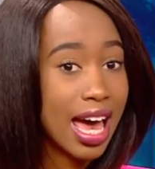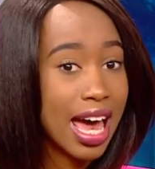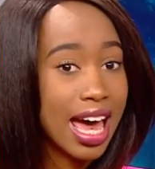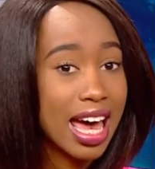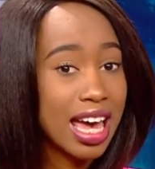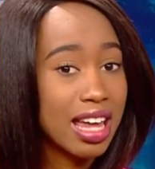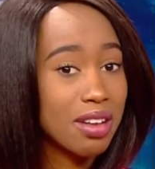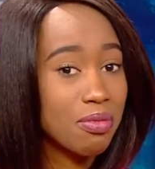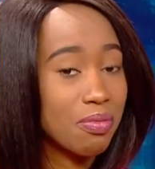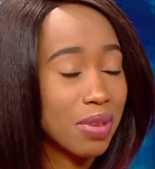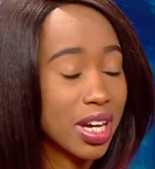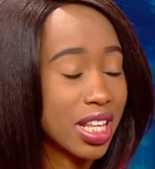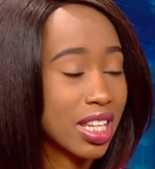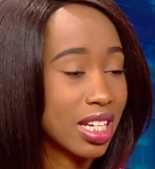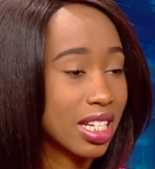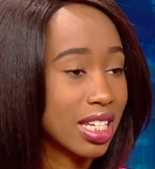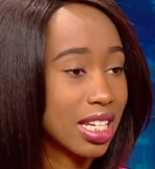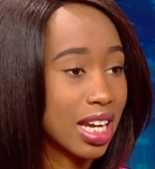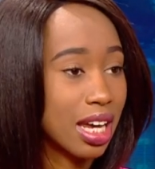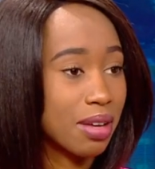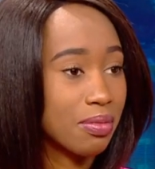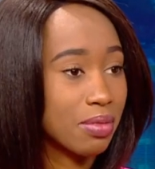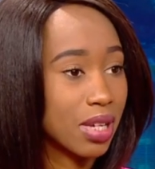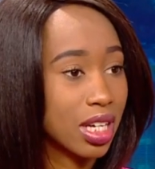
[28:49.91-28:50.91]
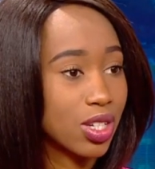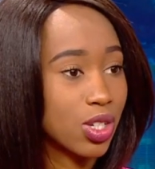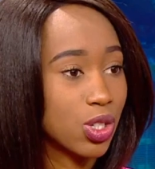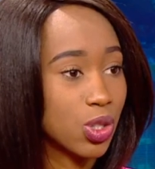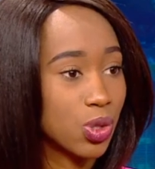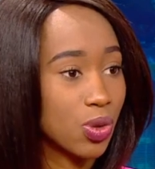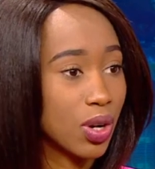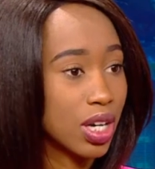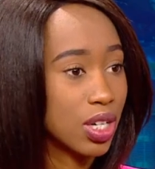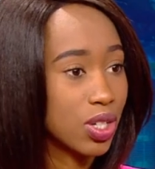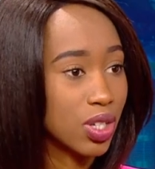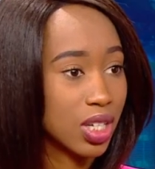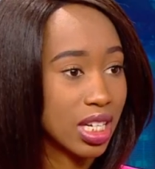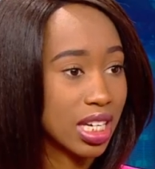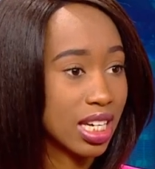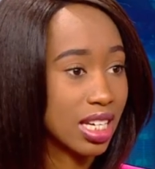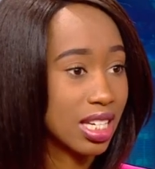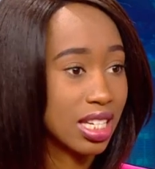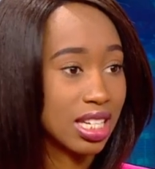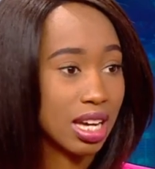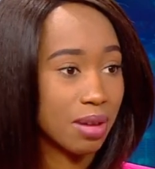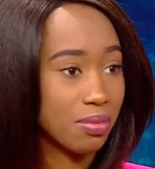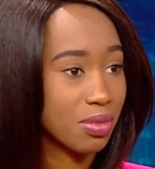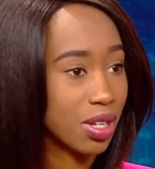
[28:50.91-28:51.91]
And by the time that you want to
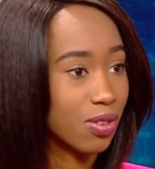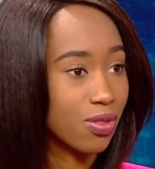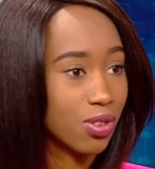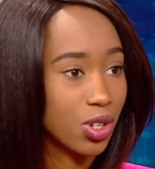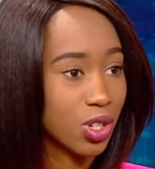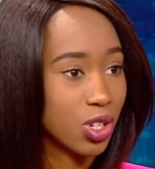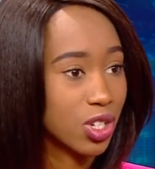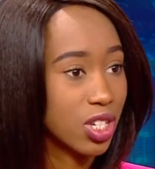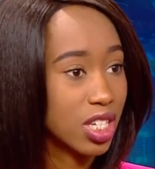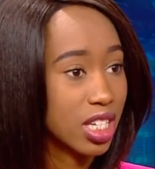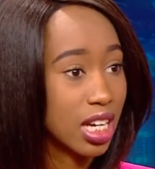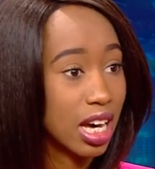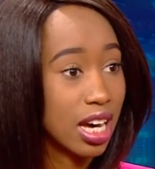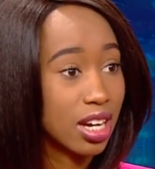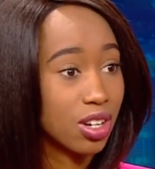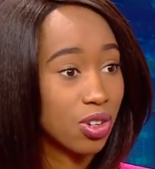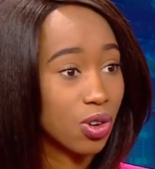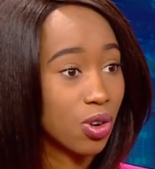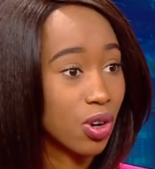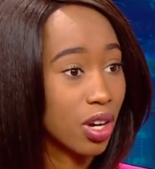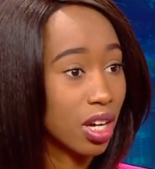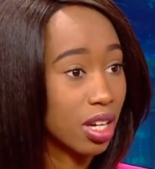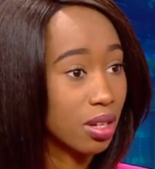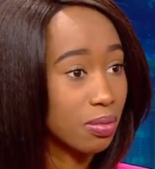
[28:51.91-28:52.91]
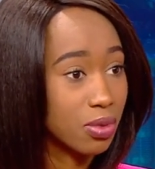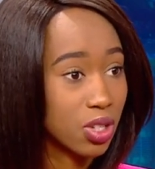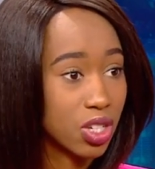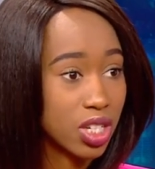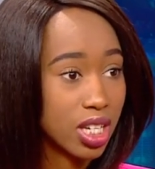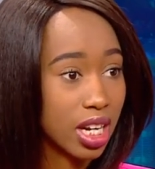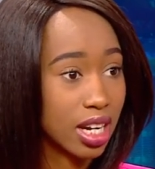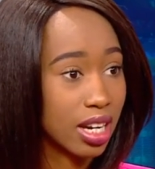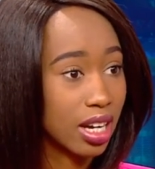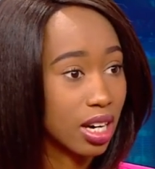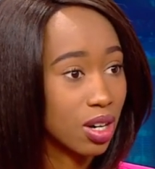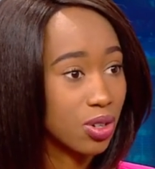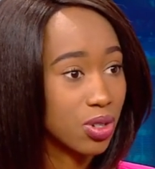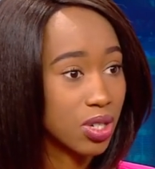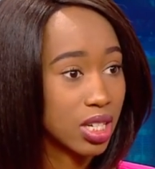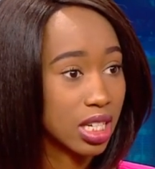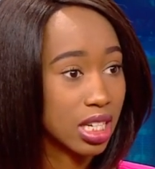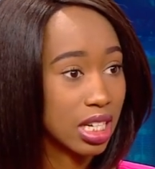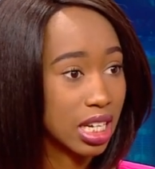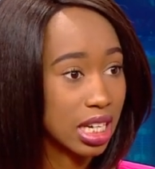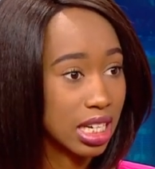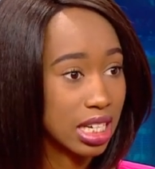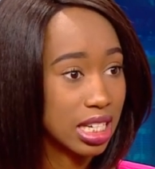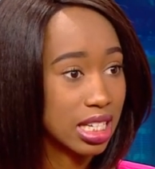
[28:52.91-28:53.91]
get something for your son or help your son out
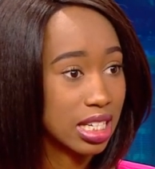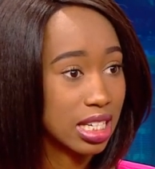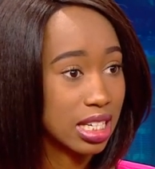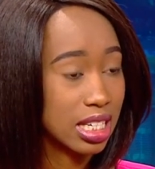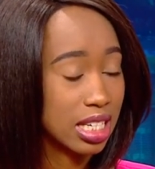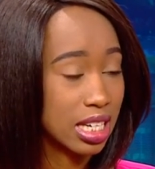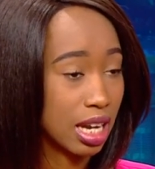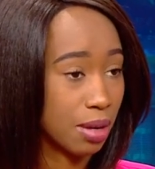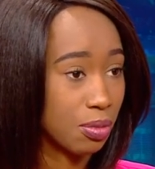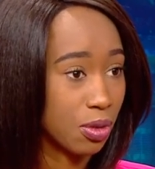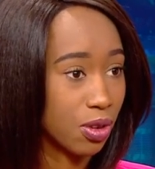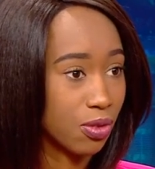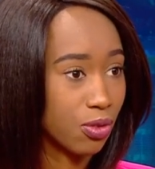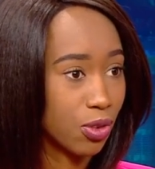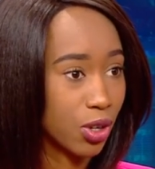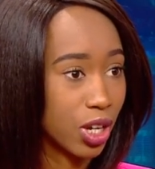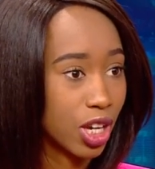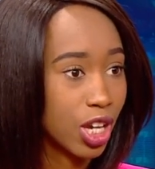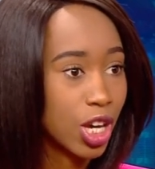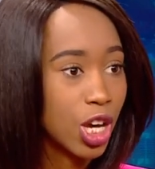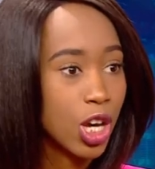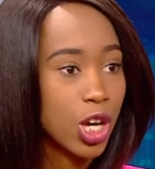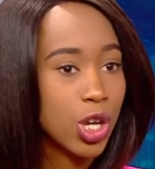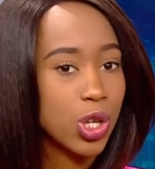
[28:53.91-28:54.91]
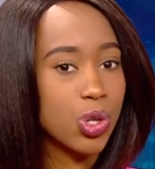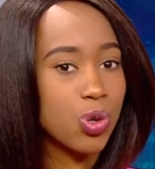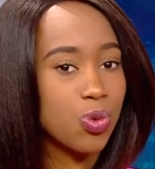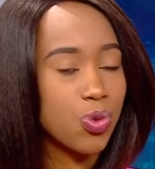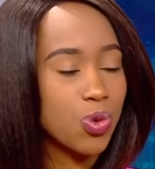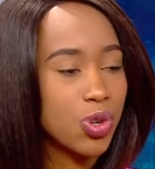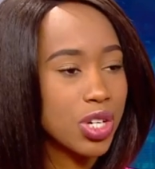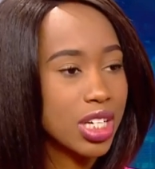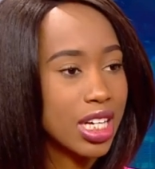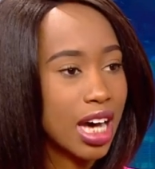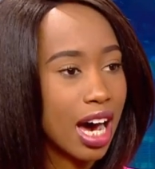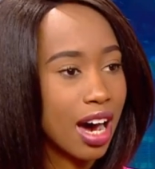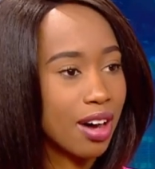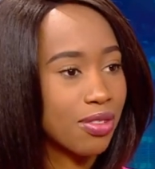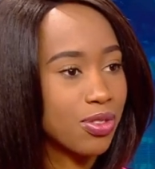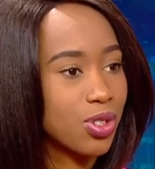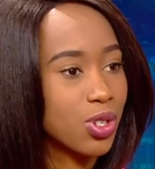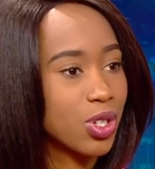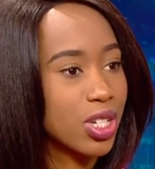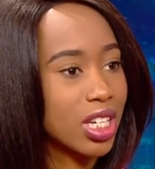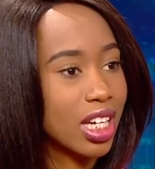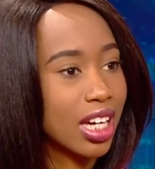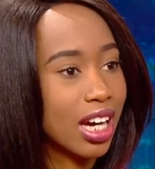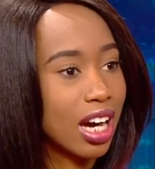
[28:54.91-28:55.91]
in any type of way, you won't have
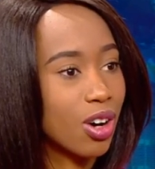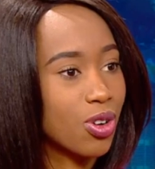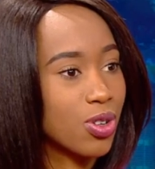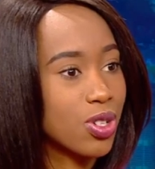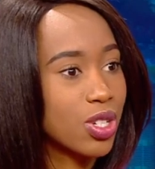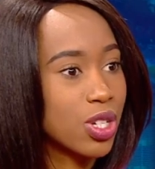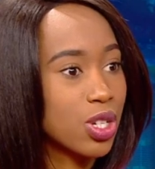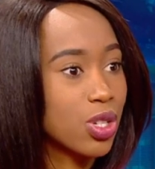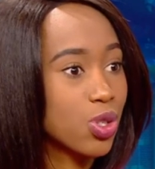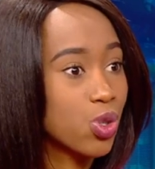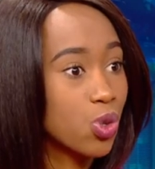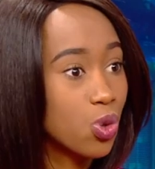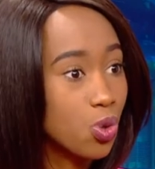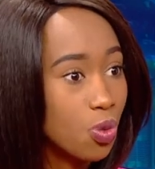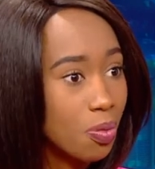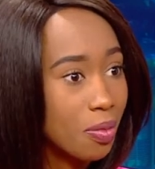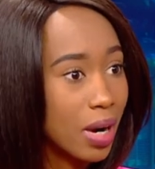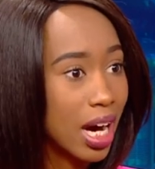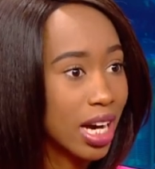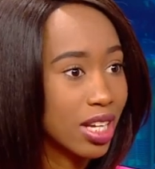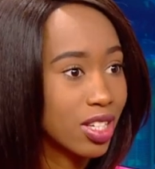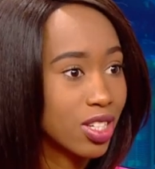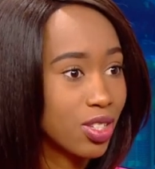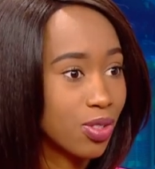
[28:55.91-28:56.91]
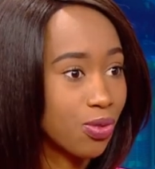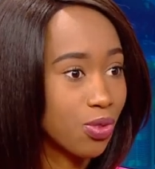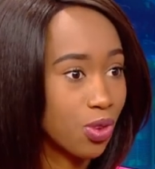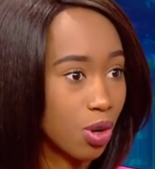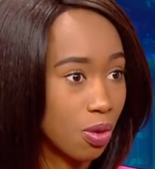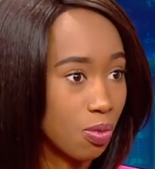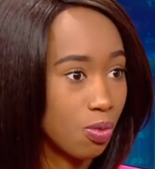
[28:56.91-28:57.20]
to take out too much from